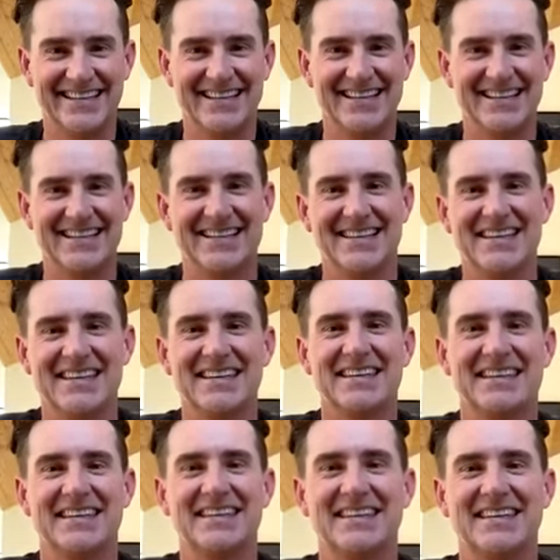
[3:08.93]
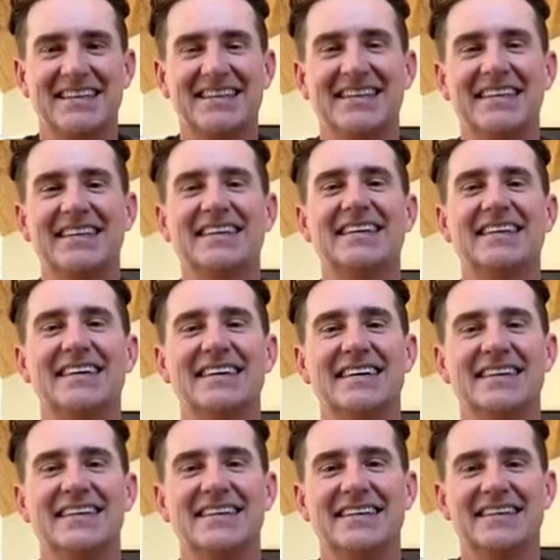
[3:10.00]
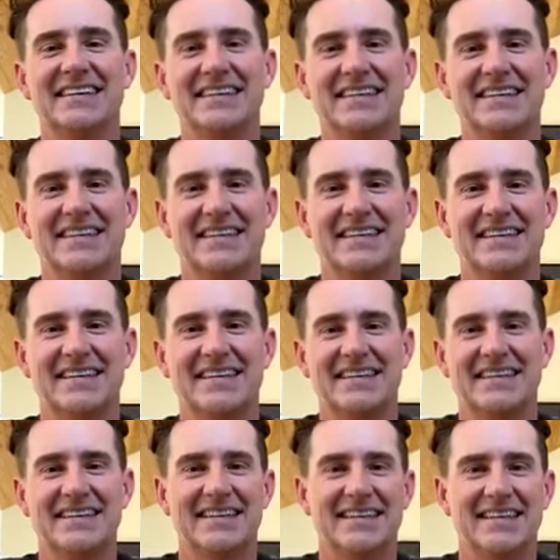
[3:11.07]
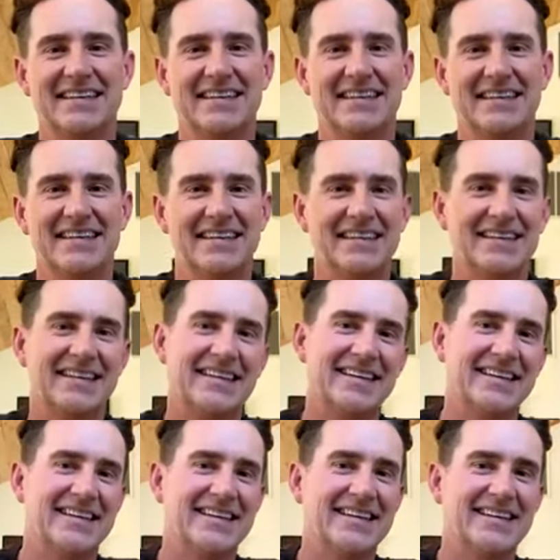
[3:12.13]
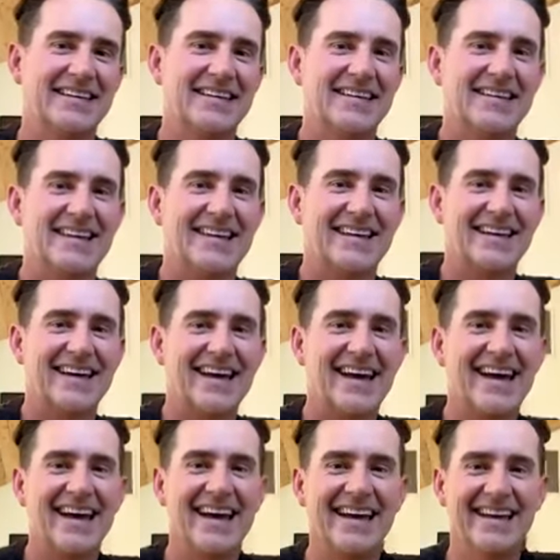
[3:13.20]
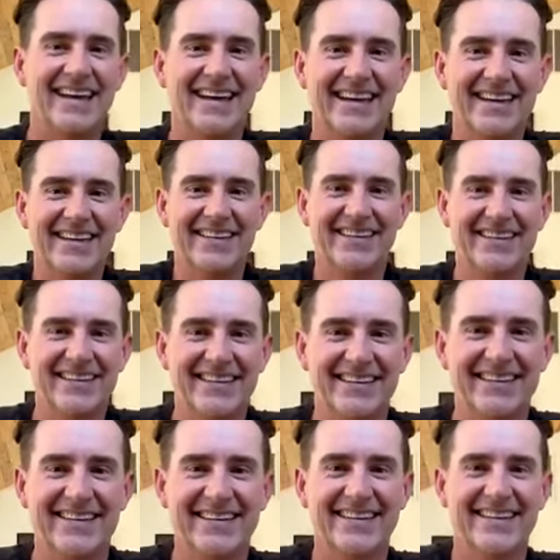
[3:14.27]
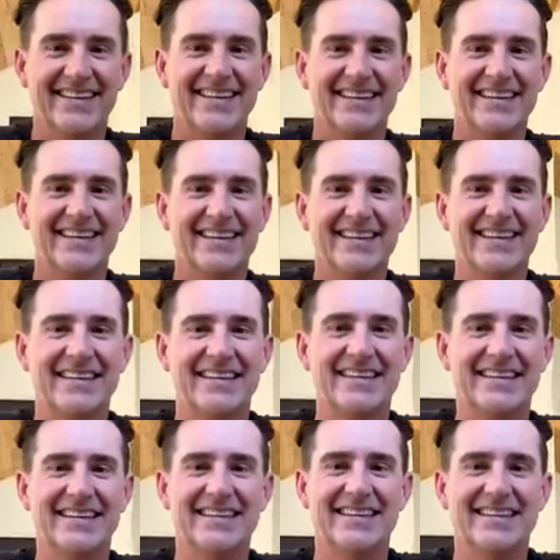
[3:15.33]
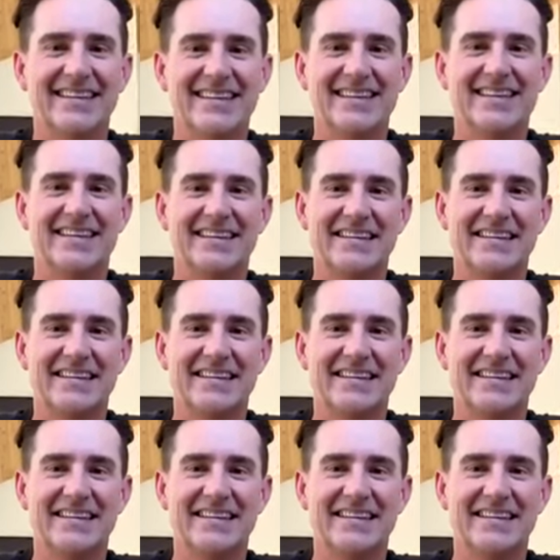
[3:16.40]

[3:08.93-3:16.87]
(silent)